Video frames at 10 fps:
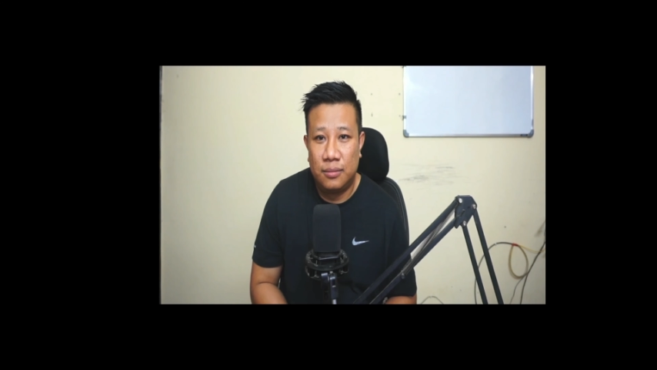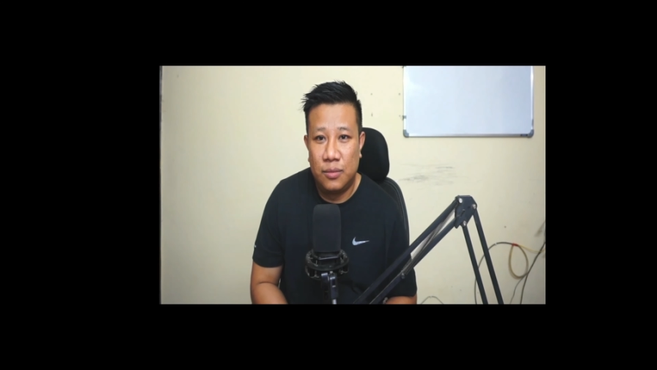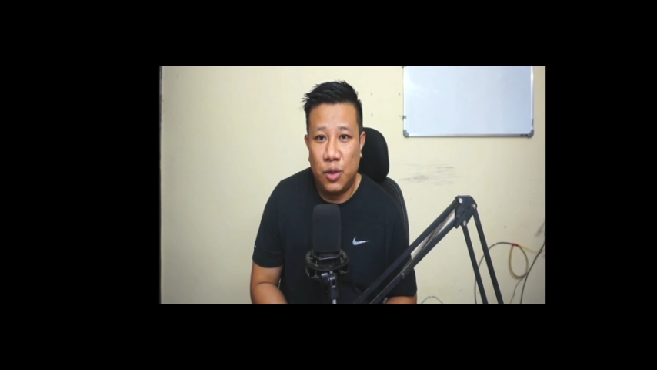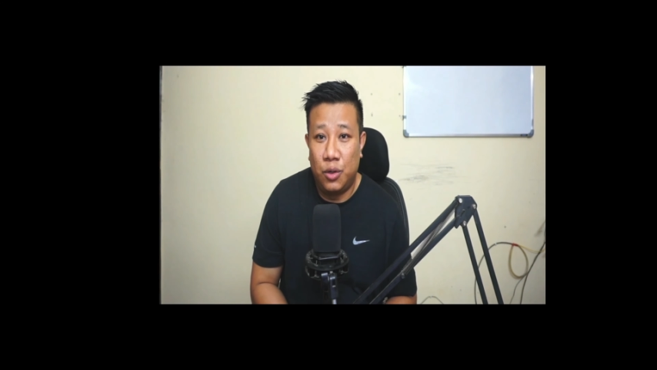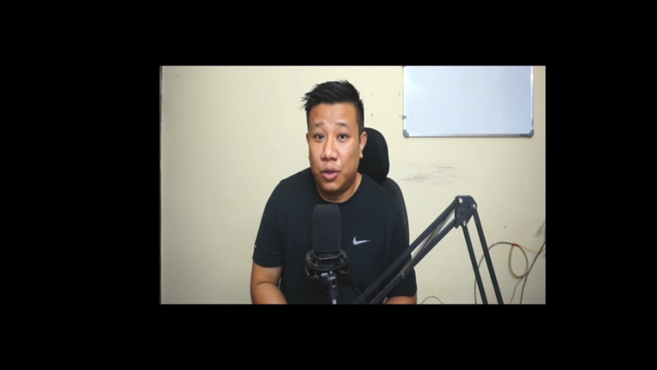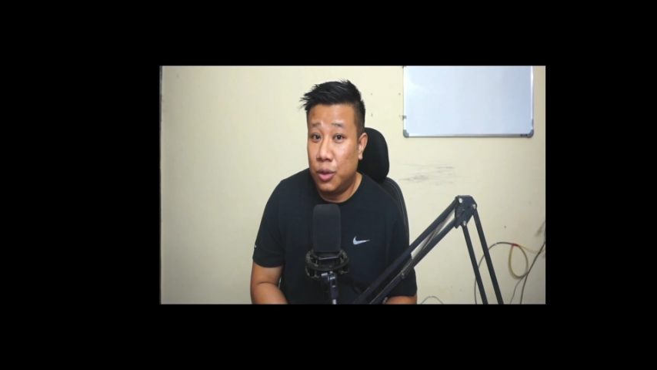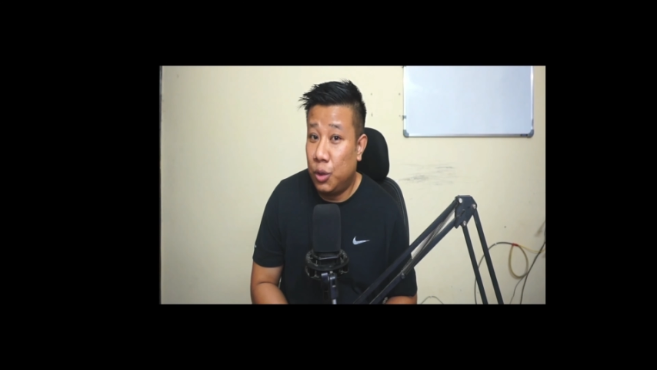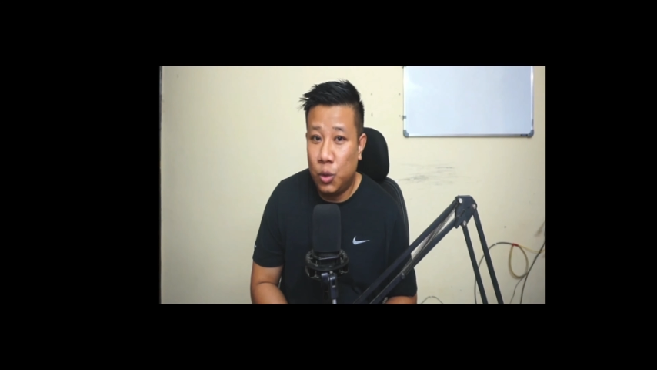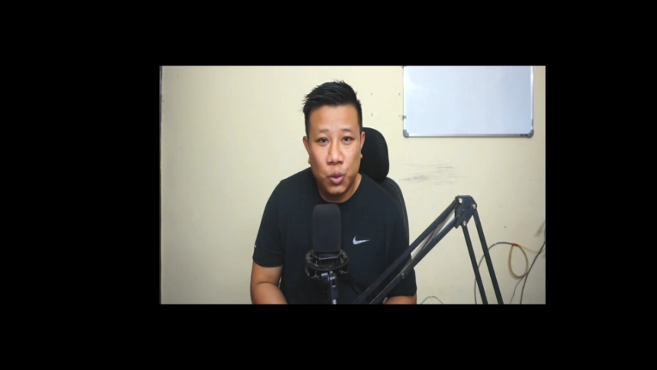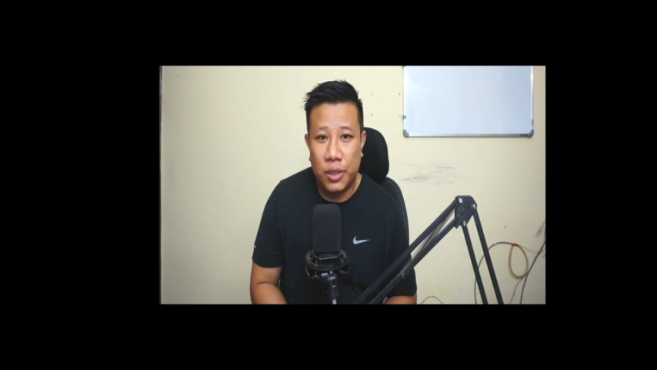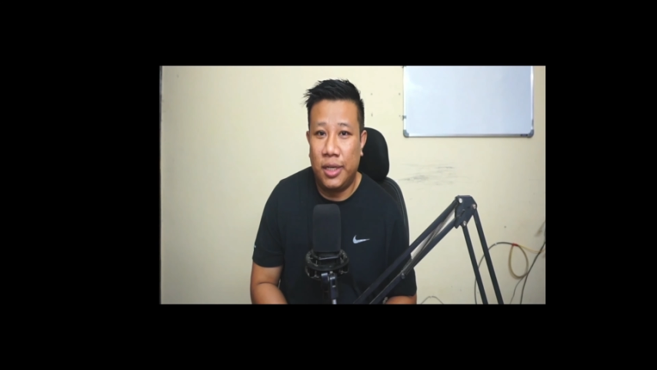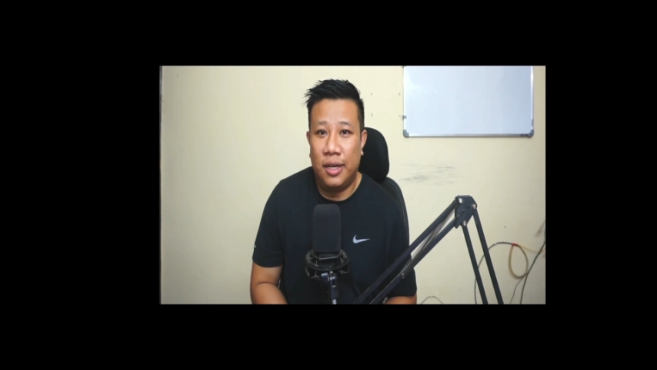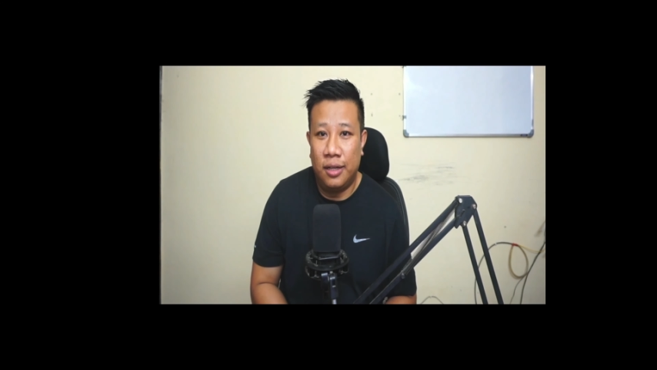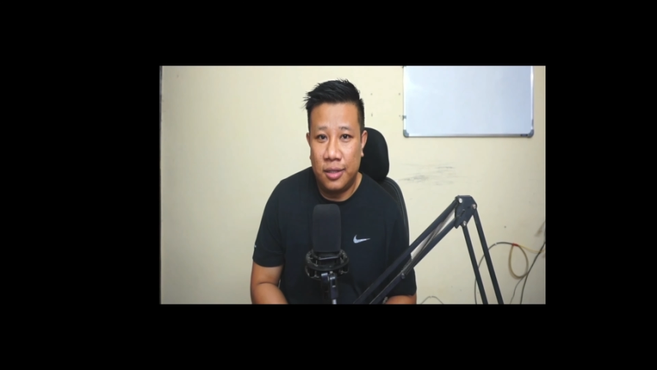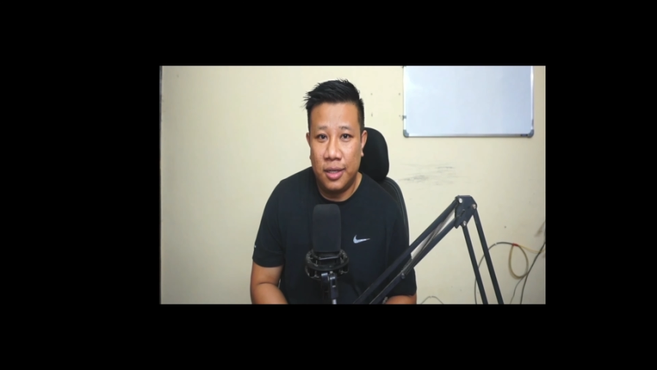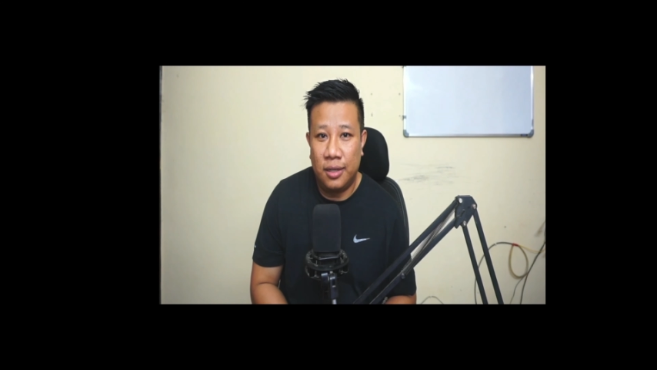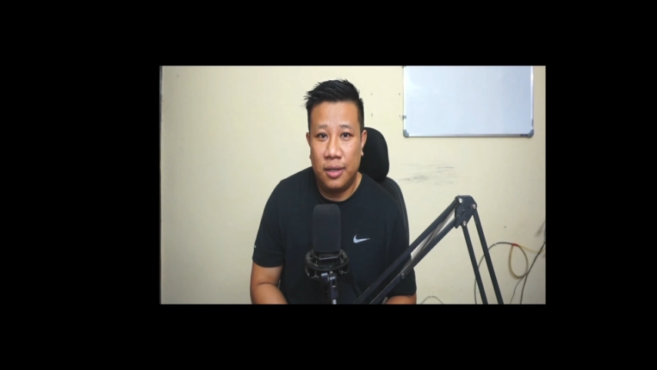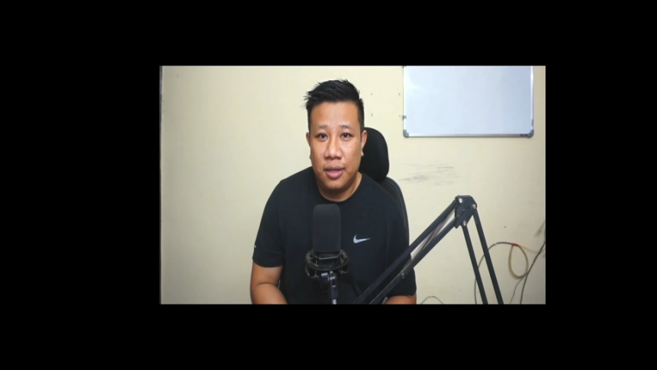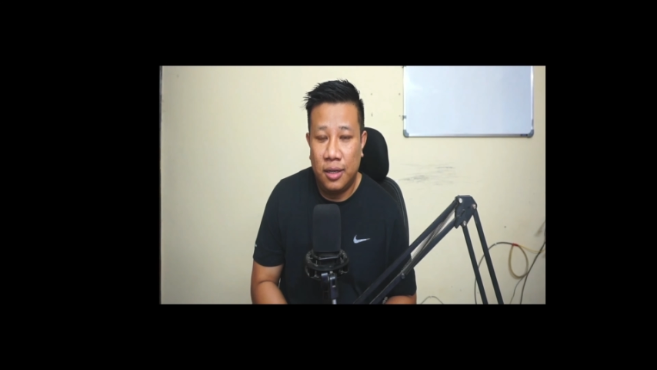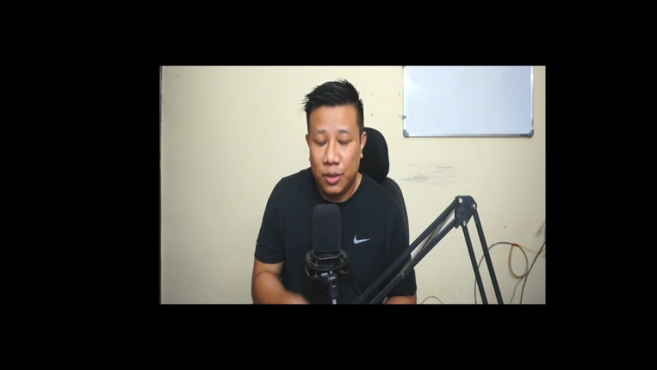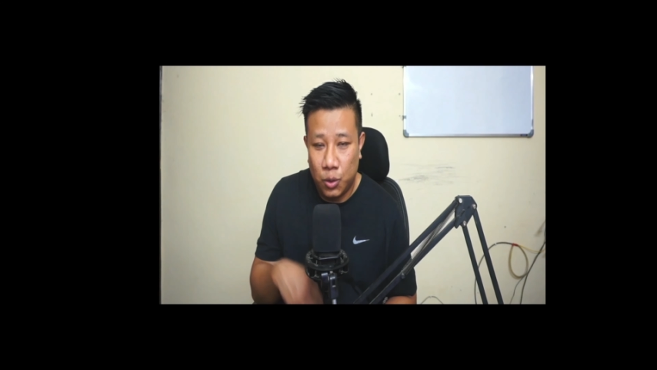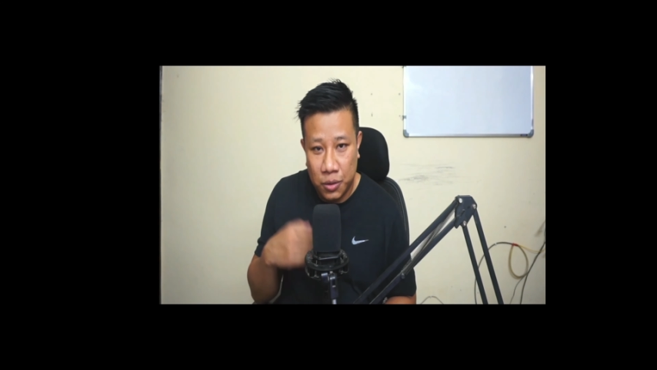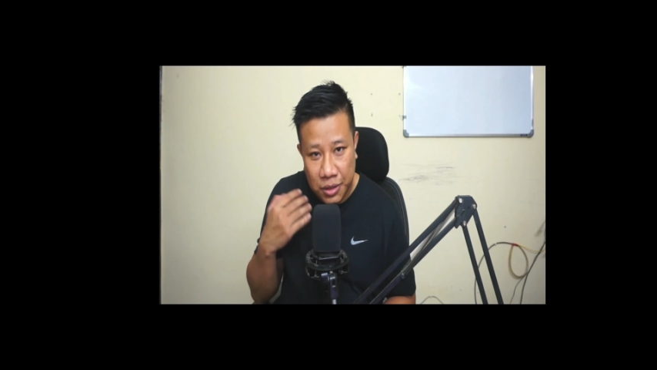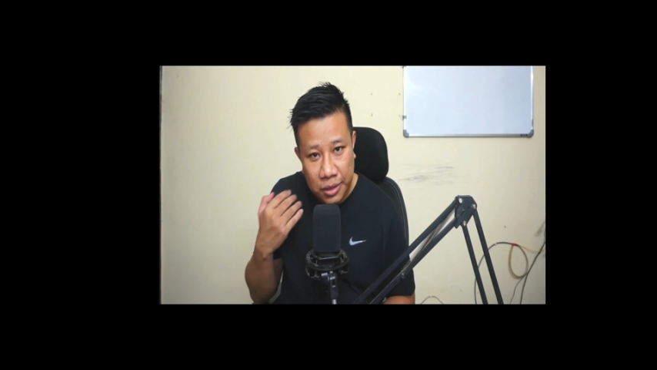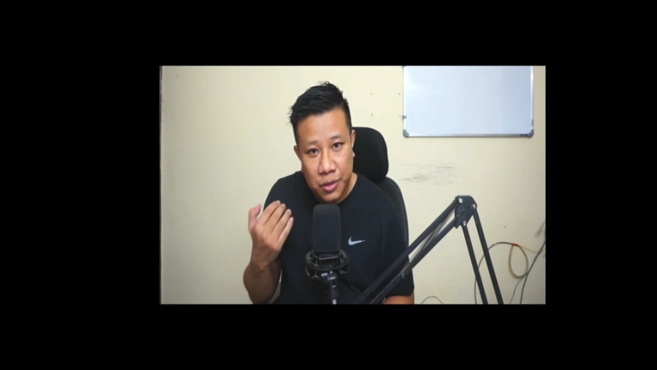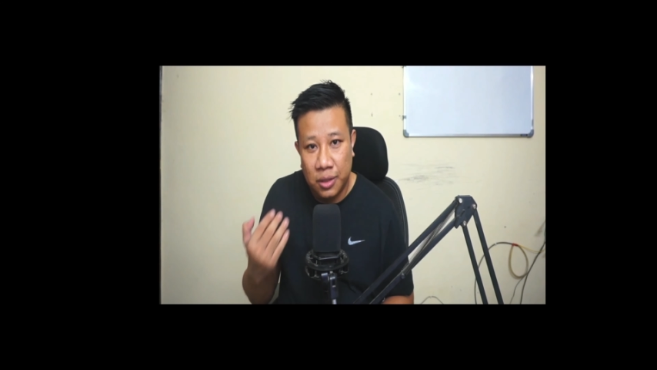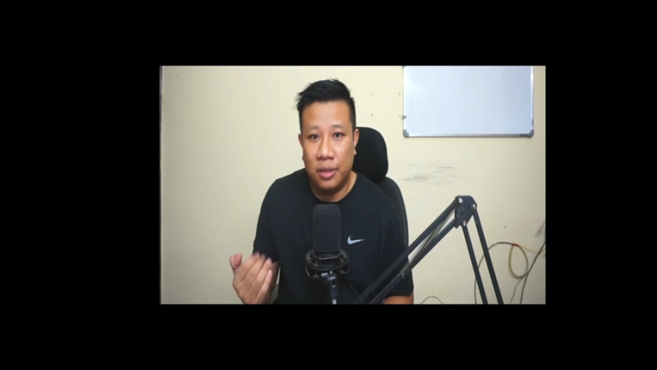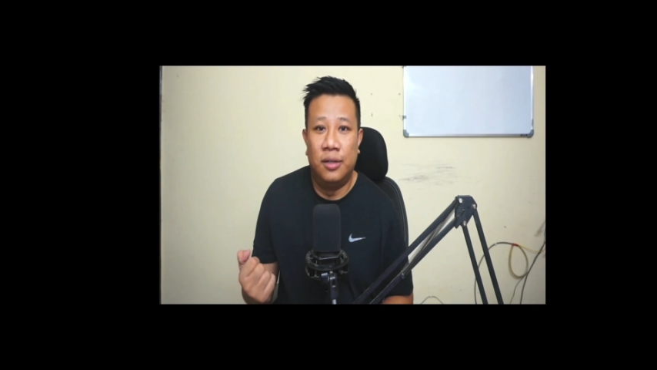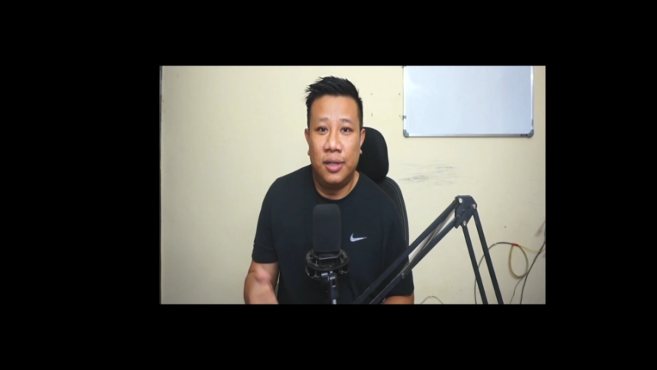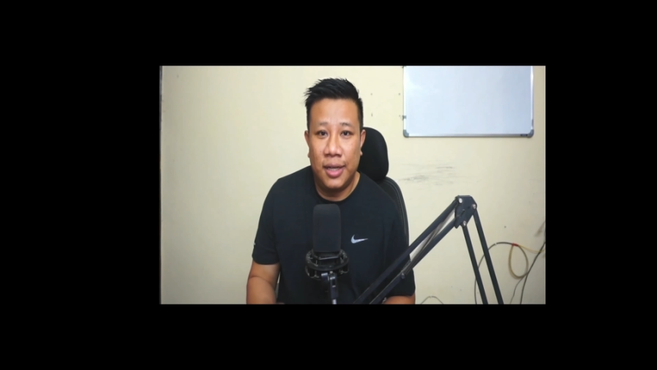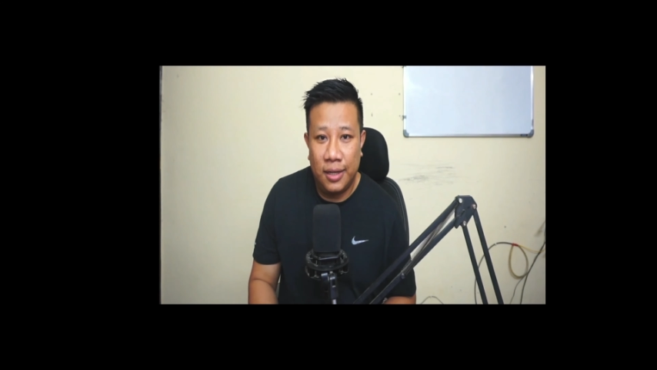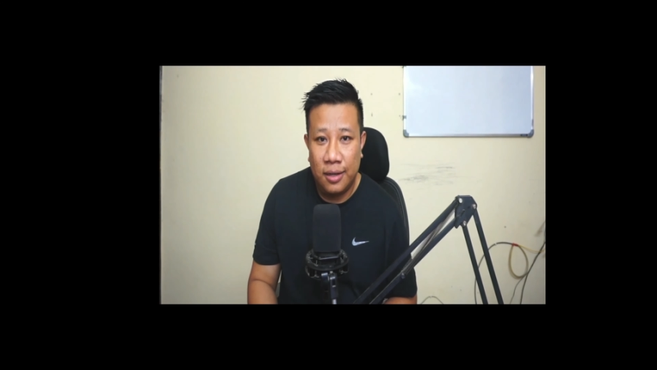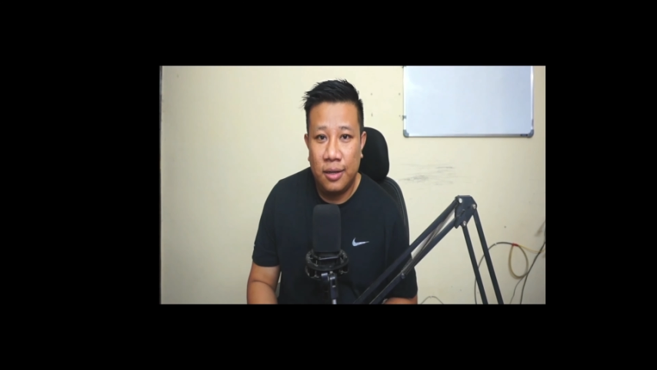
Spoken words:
You're not losing anything, you're just learning,